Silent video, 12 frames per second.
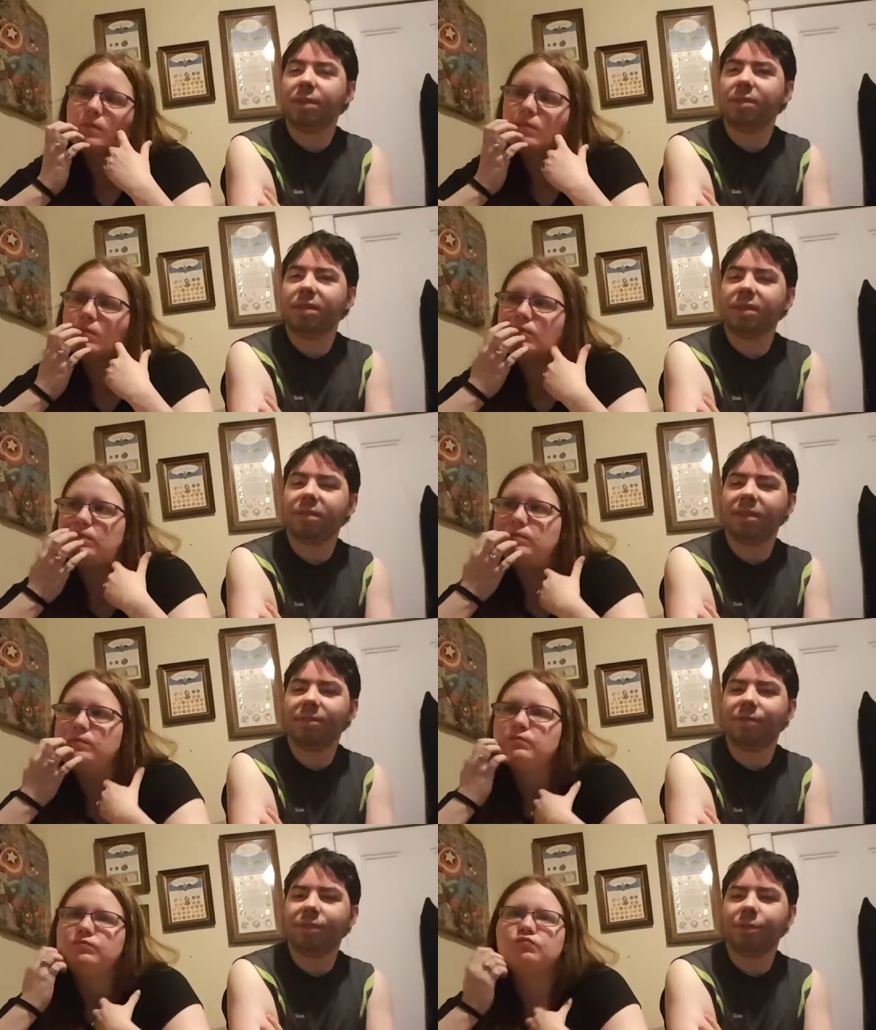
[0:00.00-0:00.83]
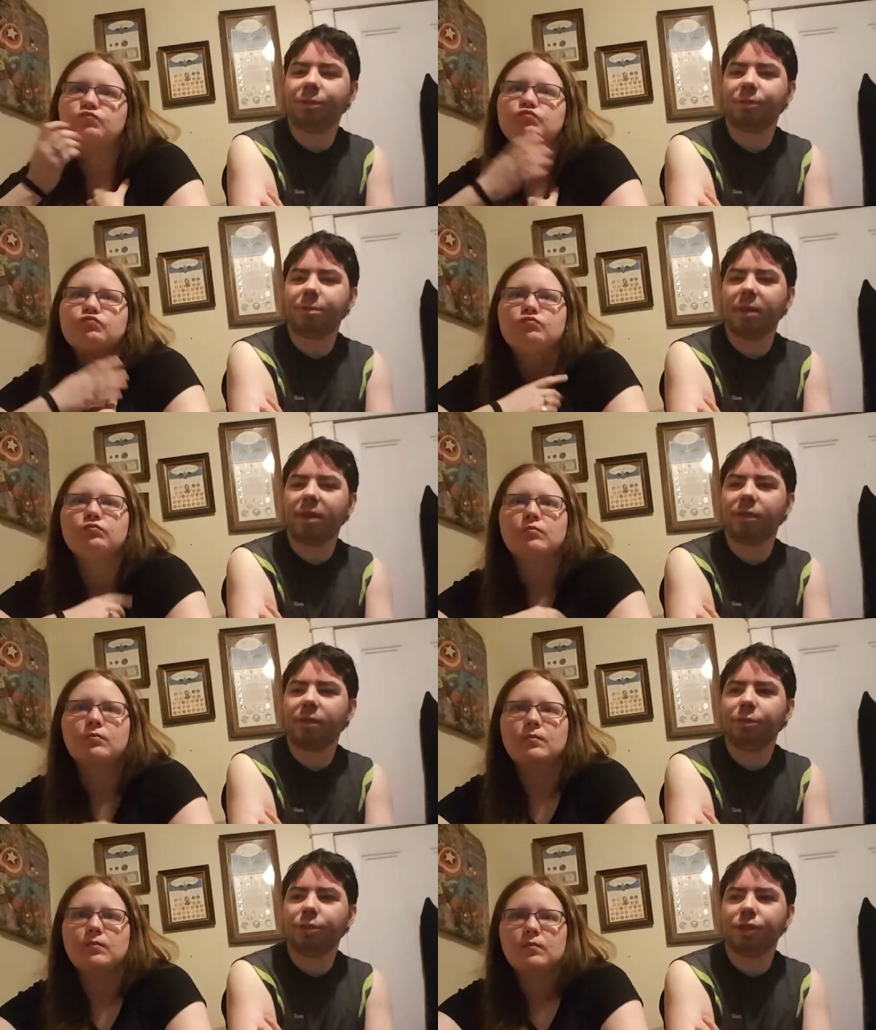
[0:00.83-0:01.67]
Speaker 1: using his influence from
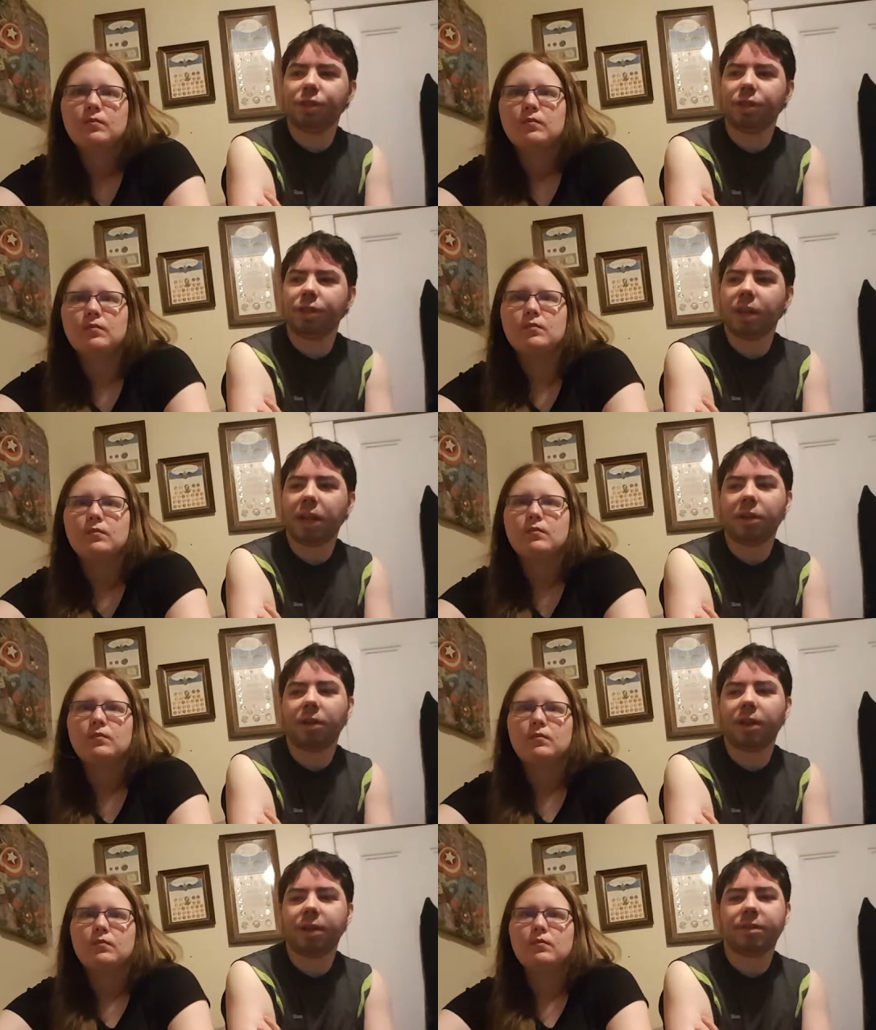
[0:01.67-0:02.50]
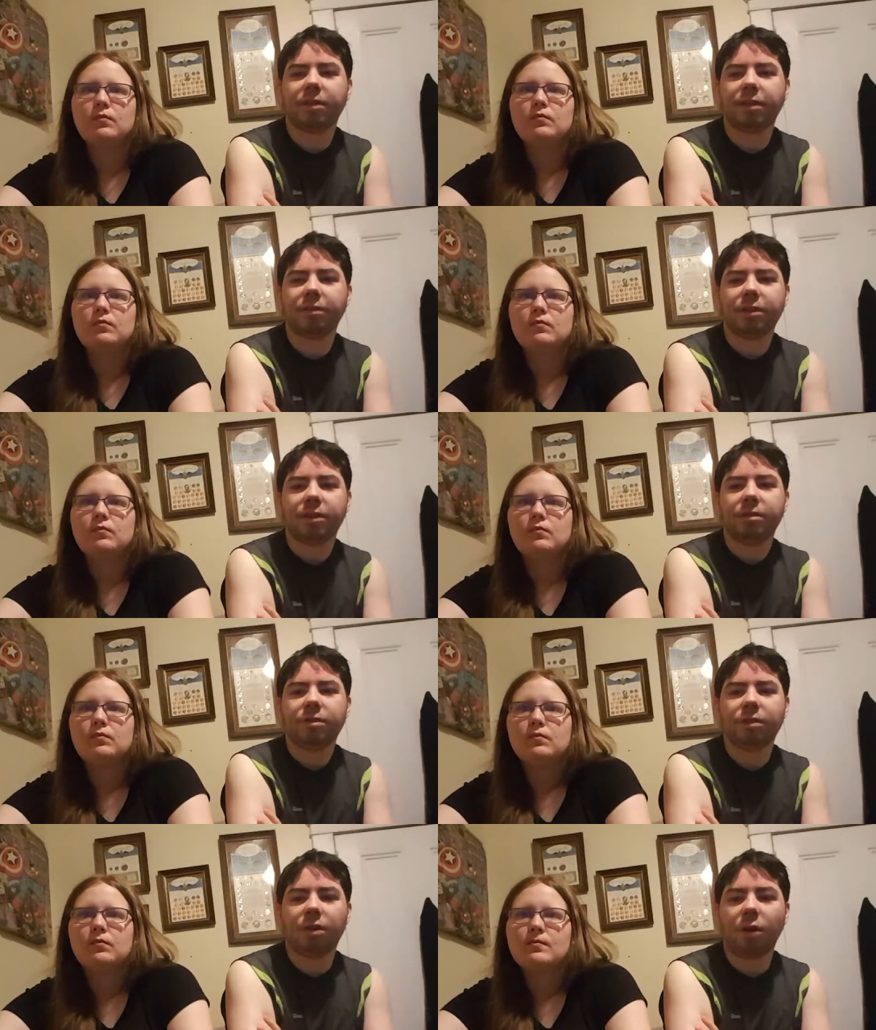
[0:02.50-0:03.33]
Evolution and all that stuff
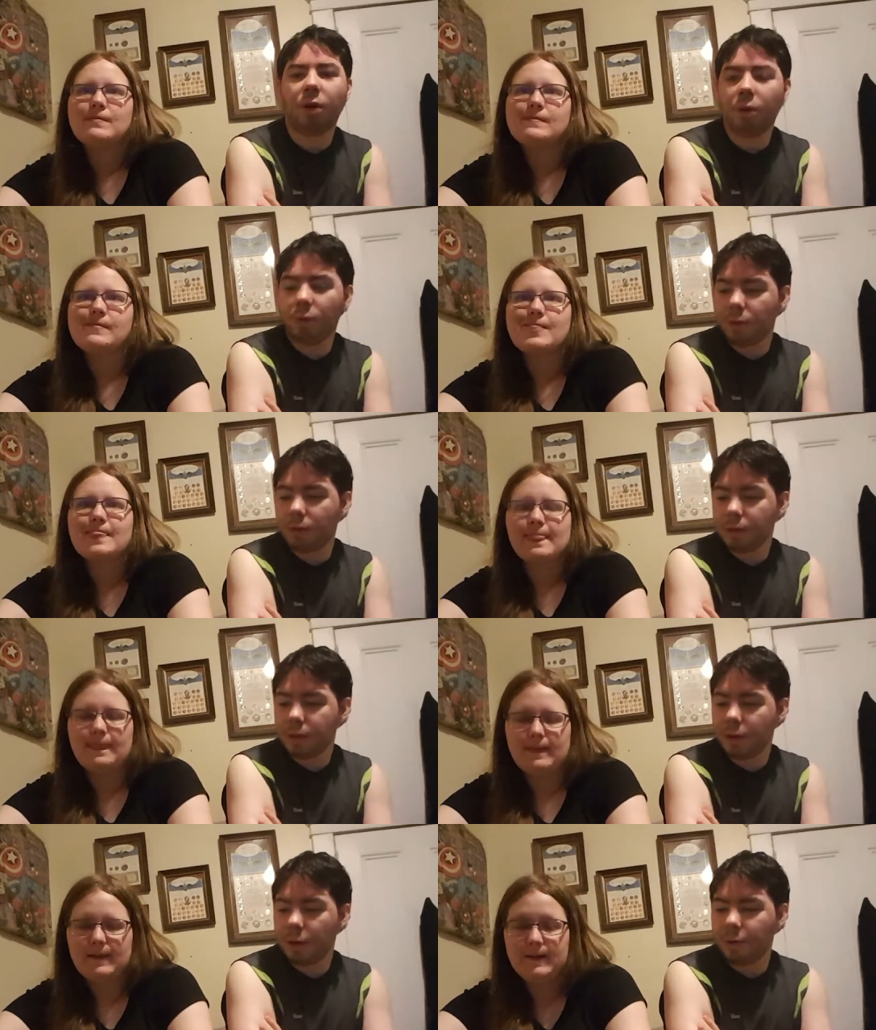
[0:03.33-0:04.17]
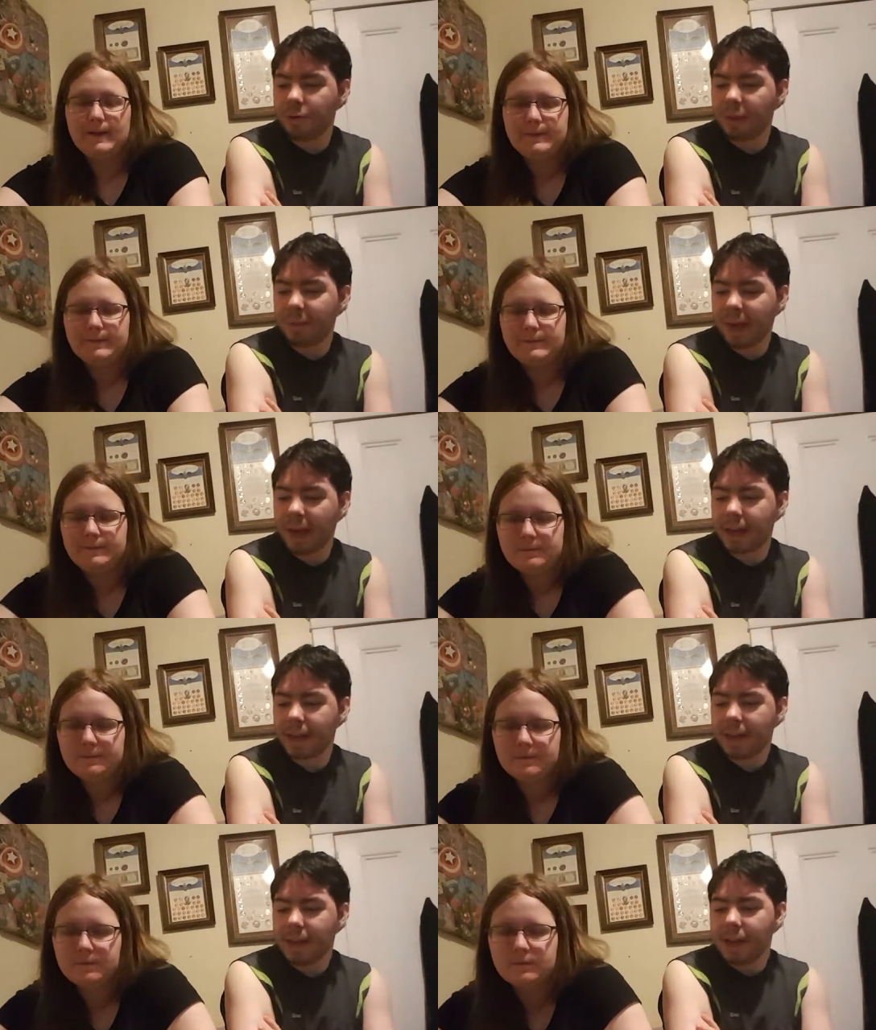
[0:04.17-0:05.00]
to hold Kofi
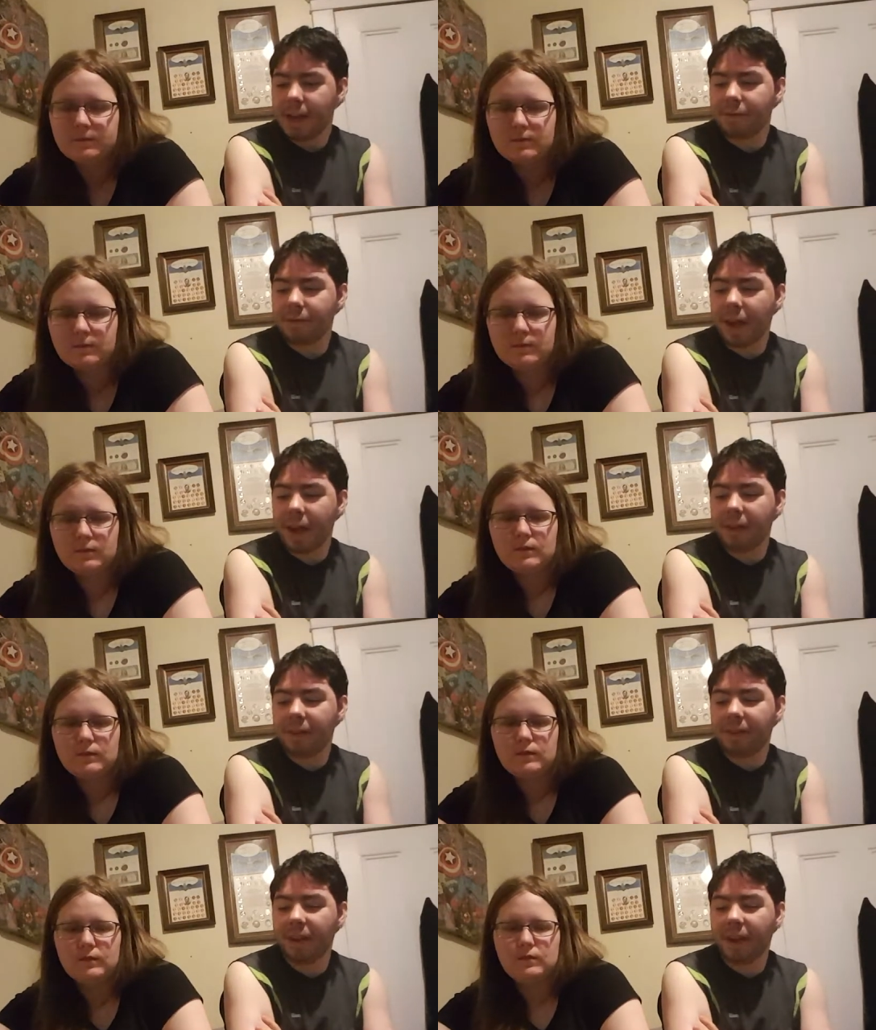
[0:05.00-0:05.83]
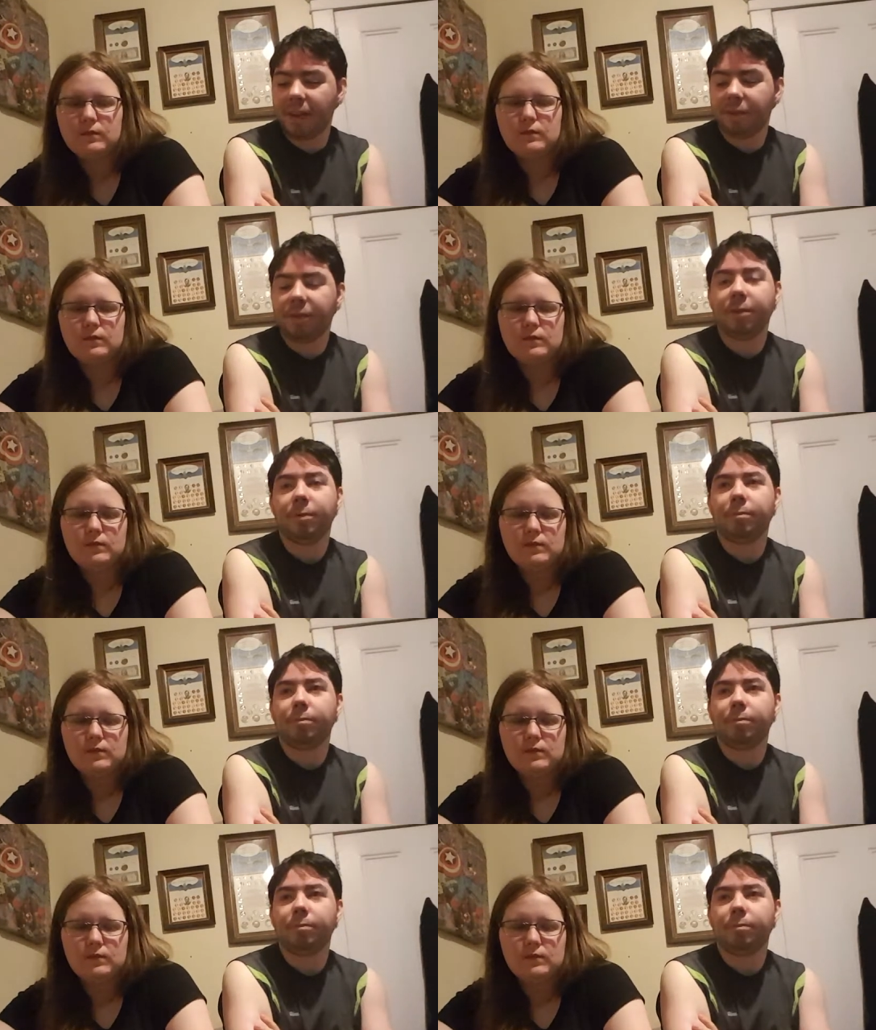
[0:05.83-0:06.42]
back, and Randy says,